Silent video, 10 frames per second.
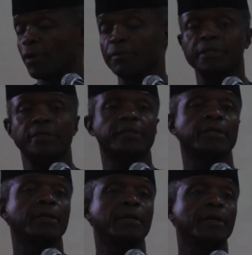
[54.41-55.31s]
promise
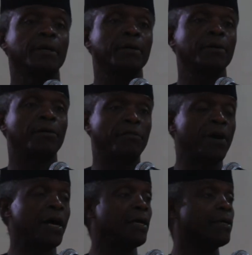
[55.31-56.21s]
of
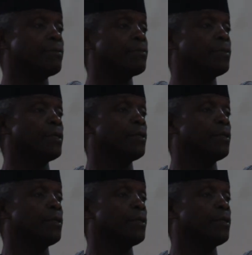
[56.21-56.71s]
higher,